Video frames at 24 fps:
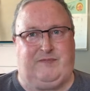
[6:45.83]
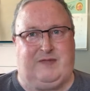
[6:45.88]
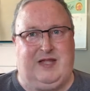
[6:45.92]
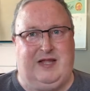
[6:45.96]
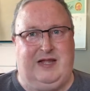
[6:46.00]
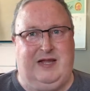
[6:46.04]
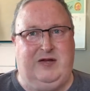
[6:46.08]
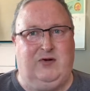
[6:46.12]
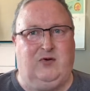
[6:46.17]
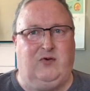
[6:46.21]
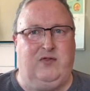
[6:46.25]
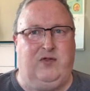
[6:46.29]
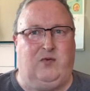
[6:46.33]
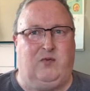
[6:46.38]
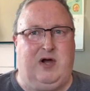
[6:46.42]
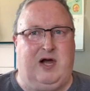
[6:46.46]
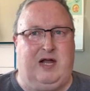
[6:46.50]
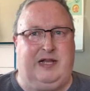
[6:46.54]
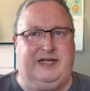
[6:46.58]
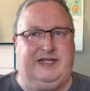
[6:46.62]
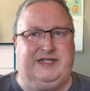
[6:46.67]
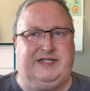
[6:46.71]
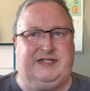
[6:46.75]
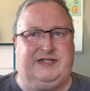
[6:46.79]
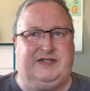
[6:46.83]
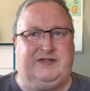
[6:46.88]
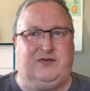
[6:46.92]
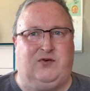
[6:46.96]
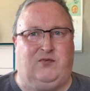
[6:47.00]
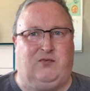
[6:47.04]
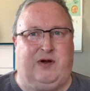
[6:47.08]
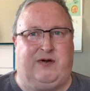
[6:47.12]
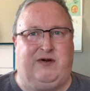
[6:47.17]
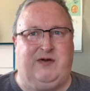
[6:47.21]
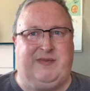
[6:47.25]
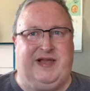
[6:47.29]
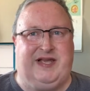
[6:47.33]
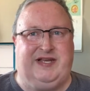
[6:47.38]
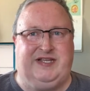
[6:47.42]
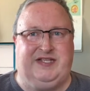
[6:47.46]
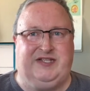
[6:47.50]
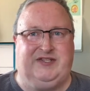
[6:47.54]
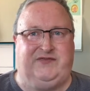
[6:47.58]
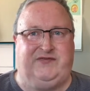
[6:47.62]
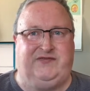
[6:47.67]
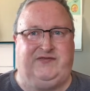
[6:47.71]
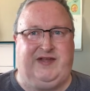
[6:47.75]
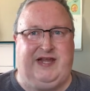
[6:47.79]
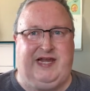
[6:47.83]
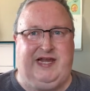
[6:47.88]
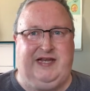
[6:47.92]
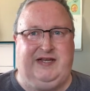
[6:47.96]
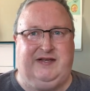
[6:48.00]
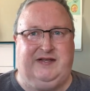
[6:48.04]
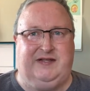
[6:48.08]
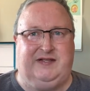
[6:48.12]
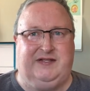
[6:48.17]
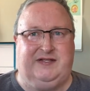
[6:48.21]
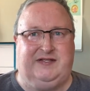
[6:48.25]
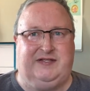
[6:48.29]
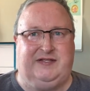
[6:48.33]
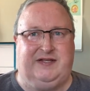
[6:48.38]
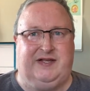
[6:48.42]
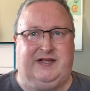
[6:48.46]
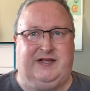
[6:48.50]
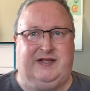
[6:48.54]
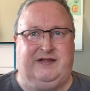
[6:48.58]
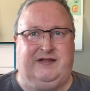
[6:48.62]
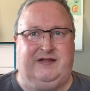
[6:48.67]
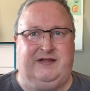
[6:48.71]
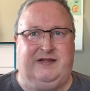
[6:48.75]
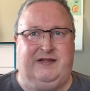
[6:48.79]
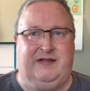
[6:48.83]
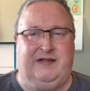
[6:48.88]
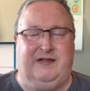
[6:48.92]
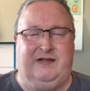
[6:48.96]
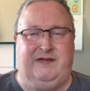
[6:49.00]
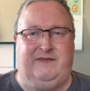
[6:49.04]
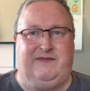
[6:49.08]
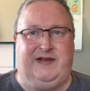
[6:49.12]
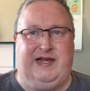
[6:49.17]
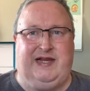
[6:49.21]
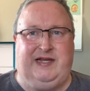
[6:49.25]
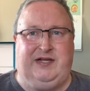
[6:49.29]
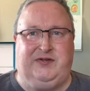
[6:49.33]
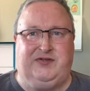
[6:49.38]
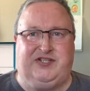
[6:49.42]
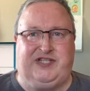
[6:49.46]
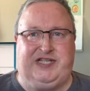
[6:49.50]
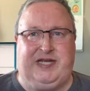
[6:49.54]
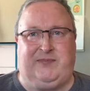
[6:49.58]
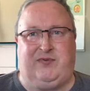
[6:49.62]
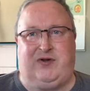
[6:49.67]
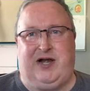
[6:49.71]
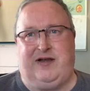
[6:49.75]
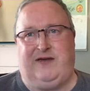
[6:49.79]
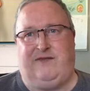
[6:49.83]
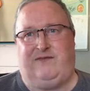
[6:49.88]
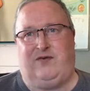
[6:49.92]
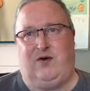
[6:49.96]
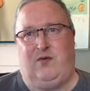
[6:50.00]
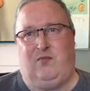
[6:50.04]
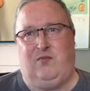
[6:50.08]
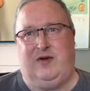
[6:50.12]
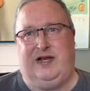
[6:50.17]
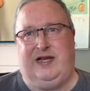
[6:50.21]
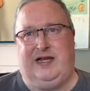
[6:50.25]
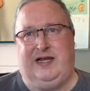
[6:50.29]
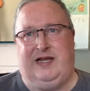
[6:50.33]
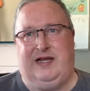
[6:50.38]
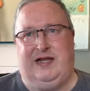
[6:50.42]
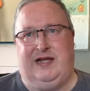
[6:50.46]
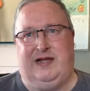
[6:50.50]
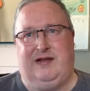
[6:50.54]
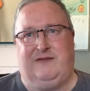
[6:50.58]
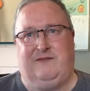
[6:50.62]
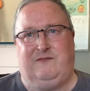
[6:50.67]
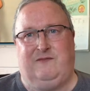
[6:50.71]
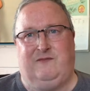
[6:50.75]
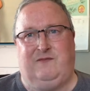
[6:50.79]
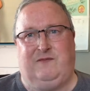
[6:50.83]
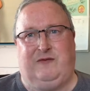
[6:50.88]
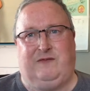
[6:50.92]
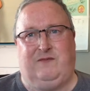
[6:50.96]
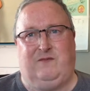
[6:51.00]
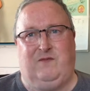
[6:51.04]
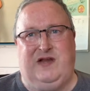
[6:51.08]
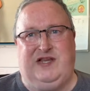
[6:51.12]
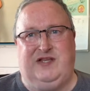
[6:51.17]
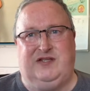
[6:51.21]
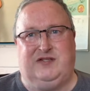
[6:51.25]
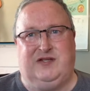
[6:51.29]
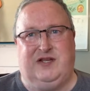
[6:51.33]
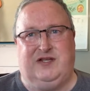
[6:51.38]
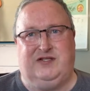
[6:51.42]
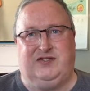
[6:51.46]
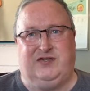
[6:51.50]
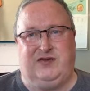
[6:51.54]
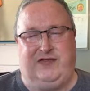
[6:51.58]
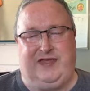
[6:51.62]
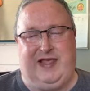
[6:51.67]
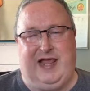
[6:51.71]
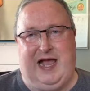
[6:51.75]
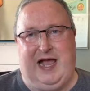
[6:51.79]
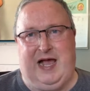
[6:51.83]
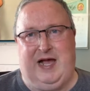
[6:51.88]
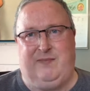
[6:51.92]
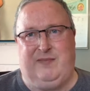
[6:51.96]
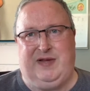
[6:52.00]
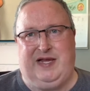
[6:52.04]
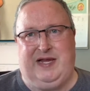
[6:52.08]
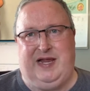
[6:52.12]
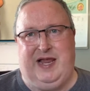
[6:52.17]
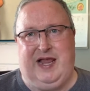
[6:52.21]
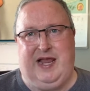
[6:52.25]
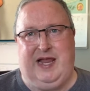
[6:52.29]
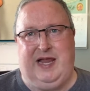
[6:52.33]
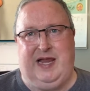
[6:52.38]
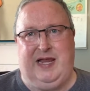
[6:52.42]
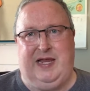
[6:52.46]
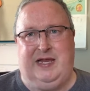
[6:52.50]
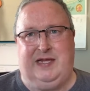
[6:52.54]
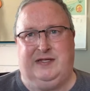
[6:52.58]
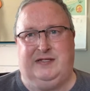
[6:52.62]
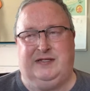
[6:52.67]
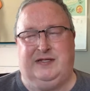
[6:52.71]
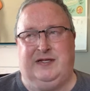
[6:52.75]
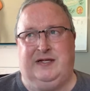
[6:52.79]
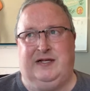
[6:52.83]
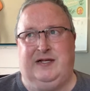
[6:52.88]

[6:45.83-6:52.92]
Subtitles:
And all the while, he's still worried about his fiend, his fiend he was separated from when he went into the army, and